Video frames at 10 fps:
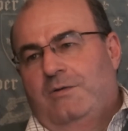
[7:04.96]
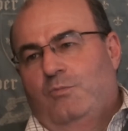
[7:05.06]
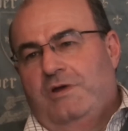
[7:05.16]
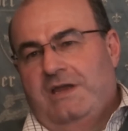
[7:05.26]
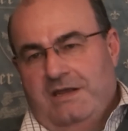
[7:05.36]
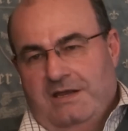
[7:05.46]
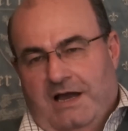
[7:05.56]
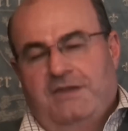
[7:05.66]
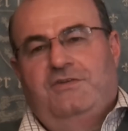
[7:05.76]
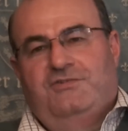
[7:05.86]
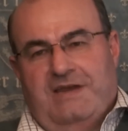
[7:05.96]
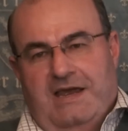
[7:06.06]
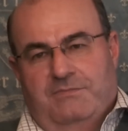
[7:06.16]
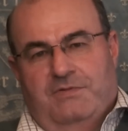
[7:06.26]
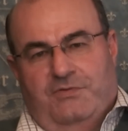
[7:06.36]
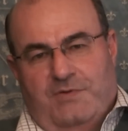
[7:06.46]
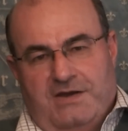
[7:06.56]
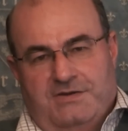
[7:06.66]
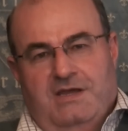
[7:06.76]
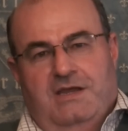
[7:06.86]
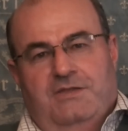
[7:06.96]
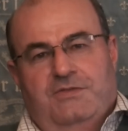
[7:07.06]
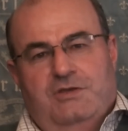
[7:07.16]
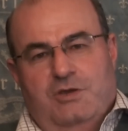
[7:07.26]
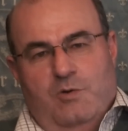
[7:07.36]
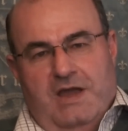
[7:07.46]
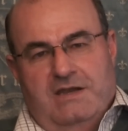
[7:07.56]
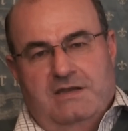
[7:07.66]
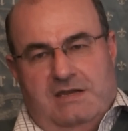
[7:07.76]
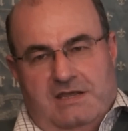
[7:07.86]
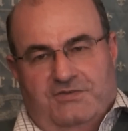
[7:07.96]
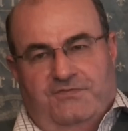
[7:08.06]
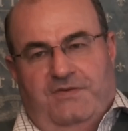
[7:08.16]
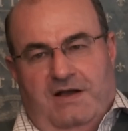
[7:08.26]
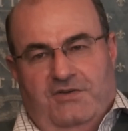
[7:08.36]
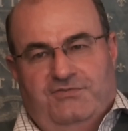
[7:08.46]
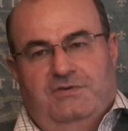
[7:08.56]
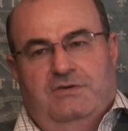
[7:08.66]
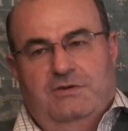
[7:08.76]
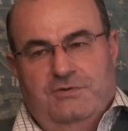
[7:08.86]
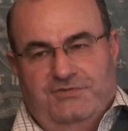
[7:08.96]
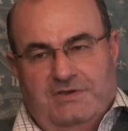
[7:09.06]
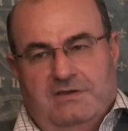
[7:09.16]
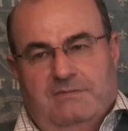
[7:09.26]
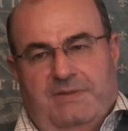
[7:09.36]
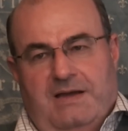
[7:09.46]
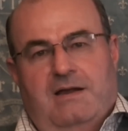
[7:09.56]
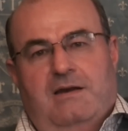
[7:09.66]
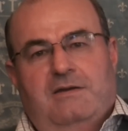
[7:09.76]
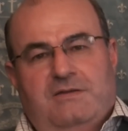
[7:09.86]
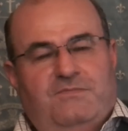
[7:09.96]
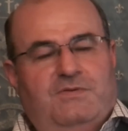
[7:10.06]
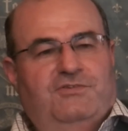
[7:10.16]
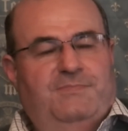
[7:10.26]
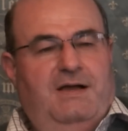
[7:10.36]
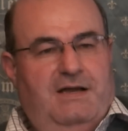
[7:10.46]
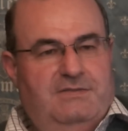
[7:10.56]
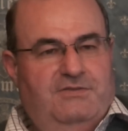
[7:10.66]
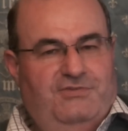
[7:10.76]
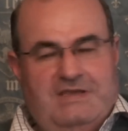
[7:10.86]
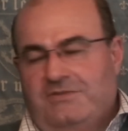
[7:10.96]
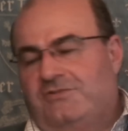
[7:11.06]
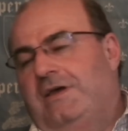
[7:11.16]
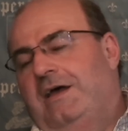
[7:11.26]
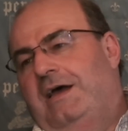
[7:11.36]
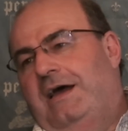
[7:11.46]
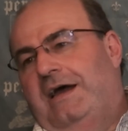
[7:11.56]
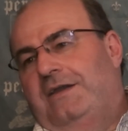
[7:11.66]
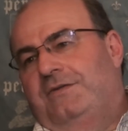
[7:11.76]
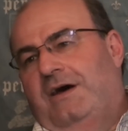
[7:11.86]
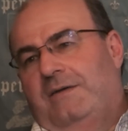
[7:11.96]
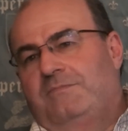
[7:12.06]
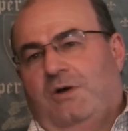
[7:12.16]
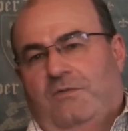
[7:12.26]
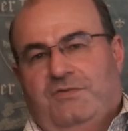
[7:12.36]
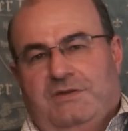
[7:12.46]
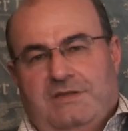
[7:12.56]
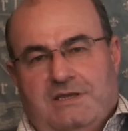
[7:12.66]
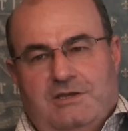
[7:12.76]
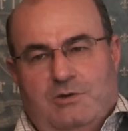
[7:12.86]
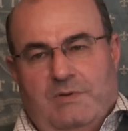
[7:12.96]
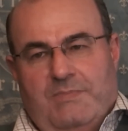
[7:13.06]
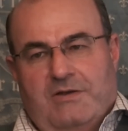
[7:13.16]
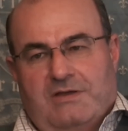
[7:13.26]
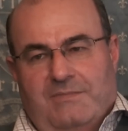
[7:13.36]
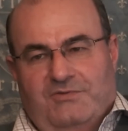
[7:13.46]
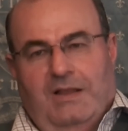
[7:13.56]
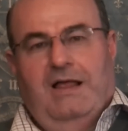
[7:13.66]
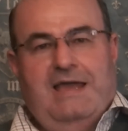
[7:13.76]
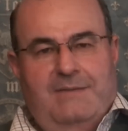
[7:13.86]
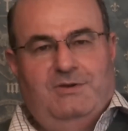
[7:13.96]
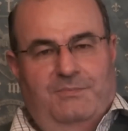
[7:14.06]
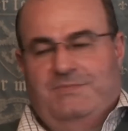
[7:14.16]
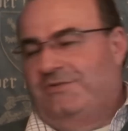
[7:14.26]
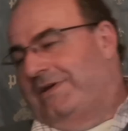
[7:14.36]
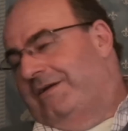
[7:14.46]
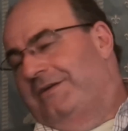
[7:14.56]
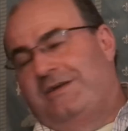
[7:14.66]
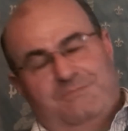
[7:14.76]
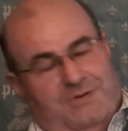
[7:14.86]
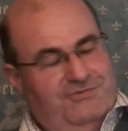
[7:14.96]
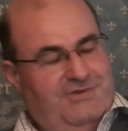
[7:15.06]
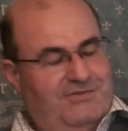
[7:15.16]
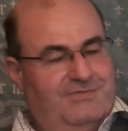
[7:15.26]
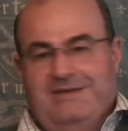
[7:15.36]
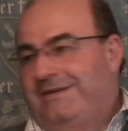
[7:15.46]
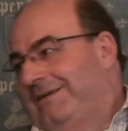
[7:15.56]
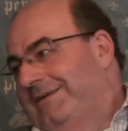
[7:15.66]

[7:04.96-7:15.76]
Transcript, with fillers: We understand the threat. The UN is fast losing power and influence behind the scenes, and I'm confident the EU will be broken up as well. I am an optimist, Harry. I don't apologize for that.